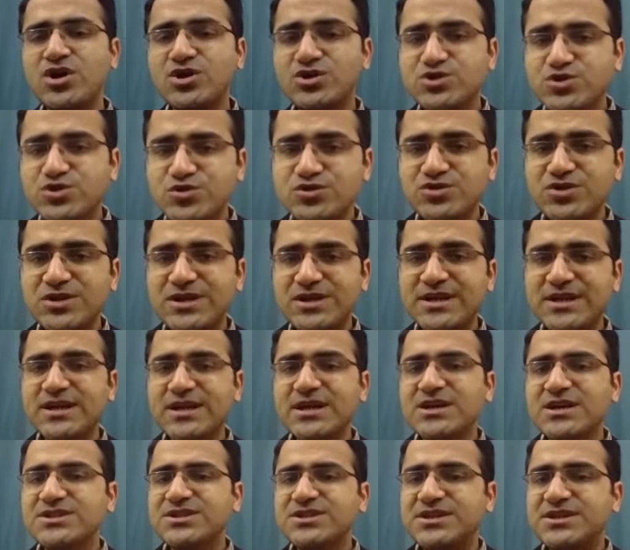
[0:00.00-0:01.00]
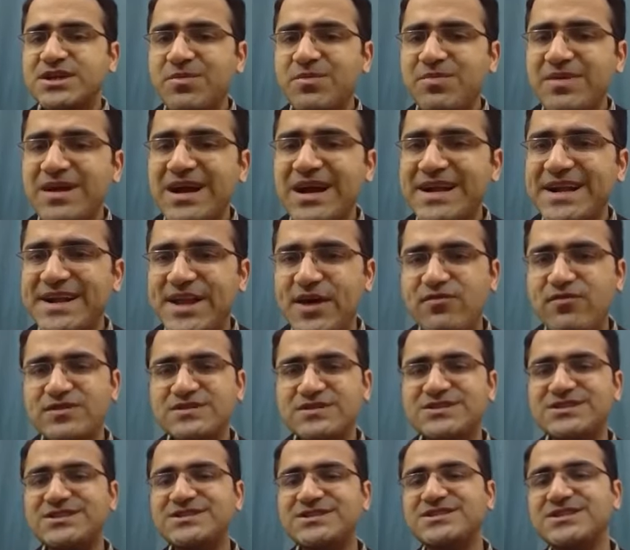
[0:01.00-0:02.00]
Usually, the typical
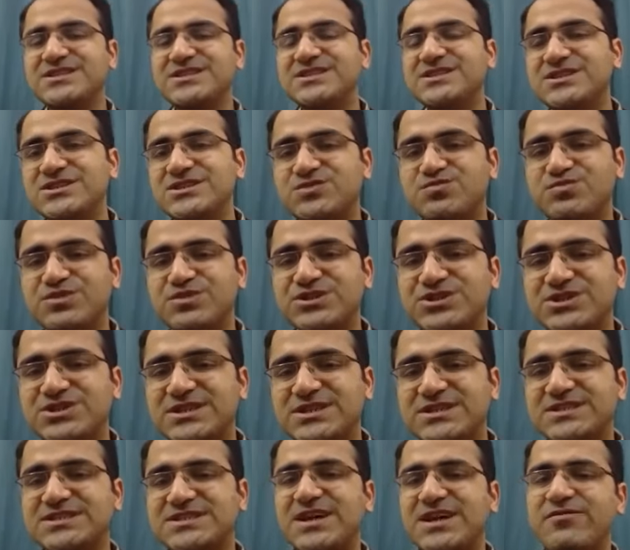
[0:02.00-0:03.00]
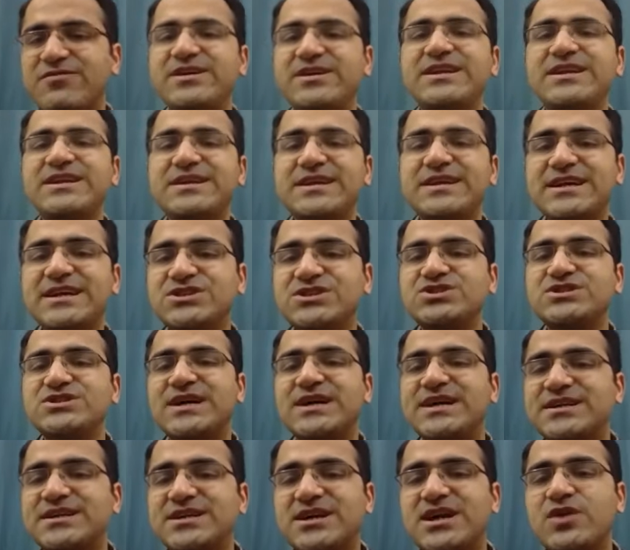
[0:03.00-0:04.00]
deficits in these patients, a 70 kg
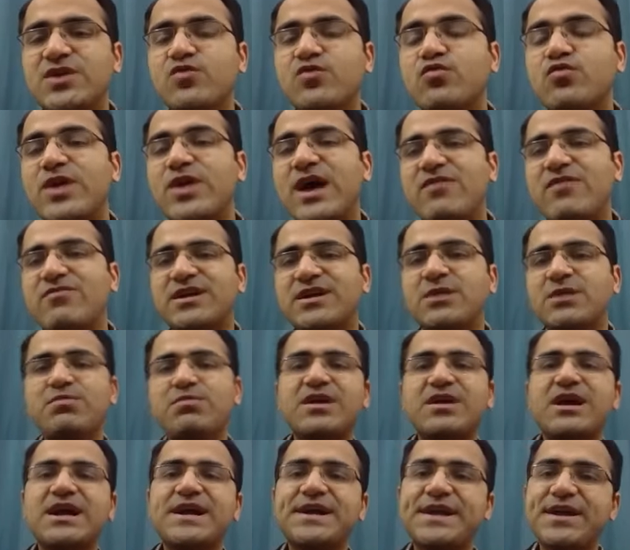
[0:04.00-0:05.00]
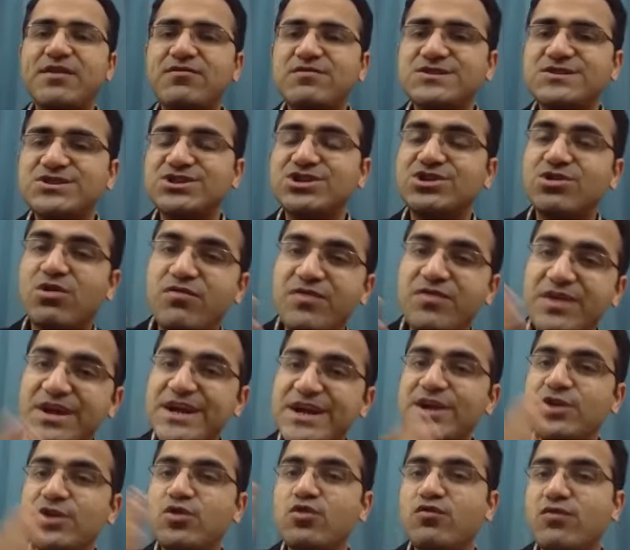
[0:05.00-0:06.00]
adult would have a typical deficit of
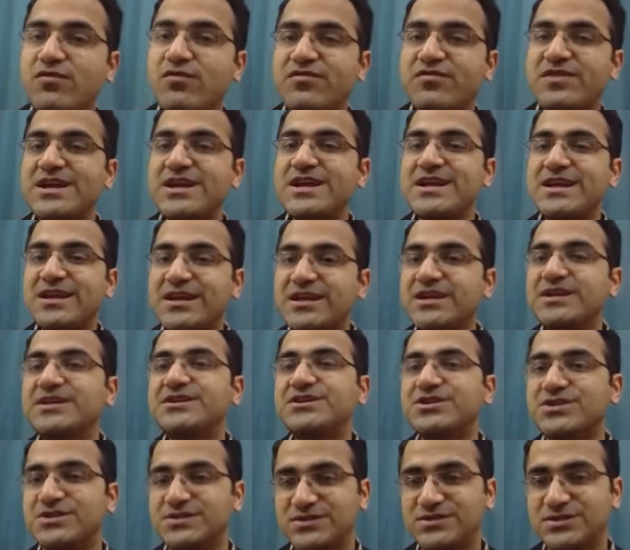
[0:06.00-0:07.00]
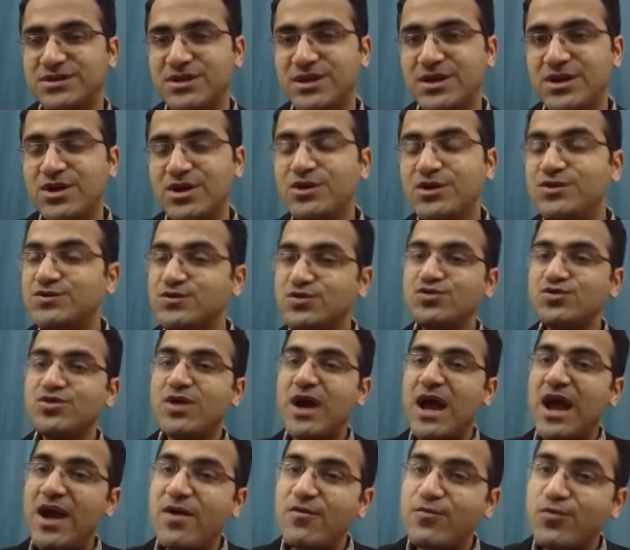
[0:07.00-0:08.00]
8 to 15 liters so you
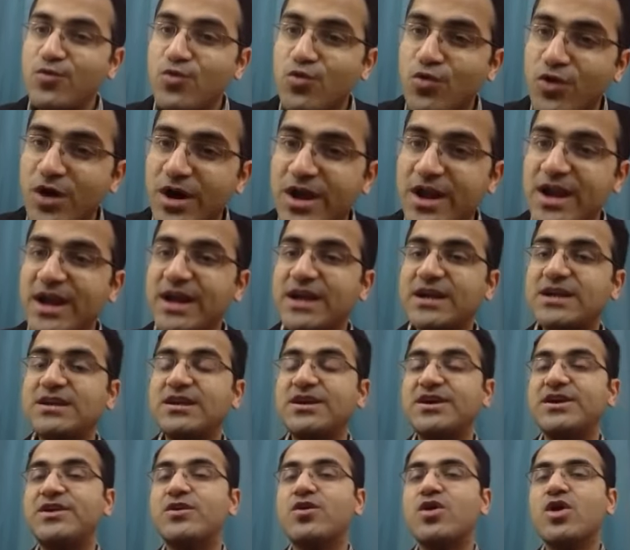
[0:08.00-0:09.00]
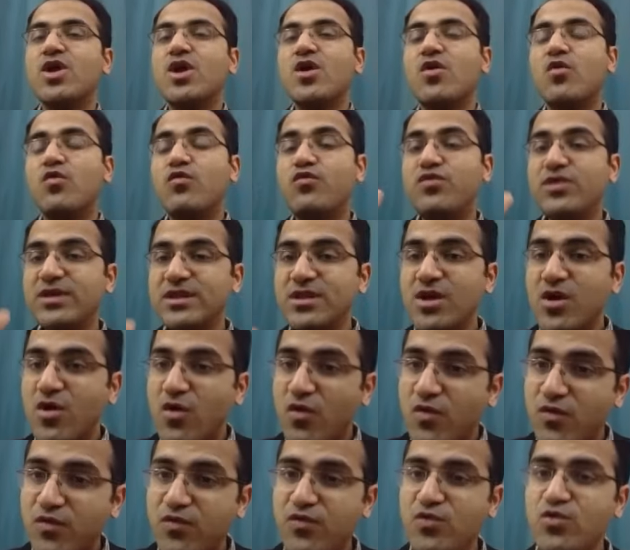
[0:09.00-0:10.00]
have to correct it with
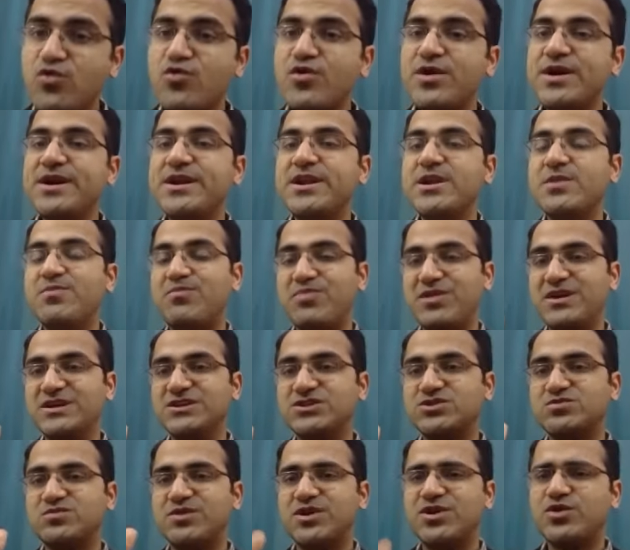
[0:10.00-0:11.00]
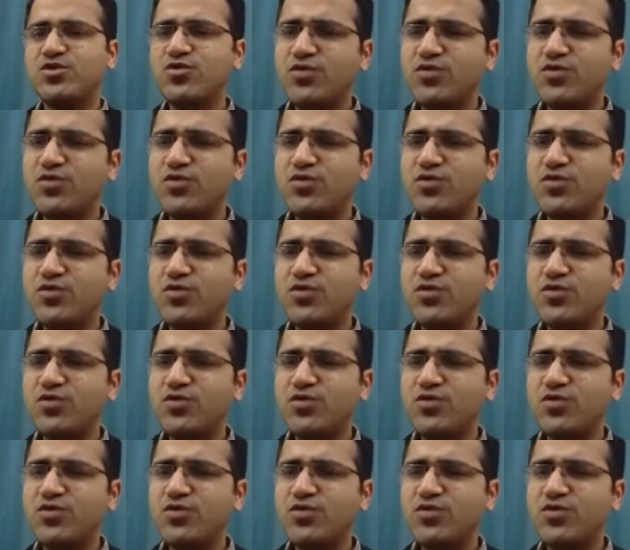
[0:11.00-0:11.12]
fluid replacement.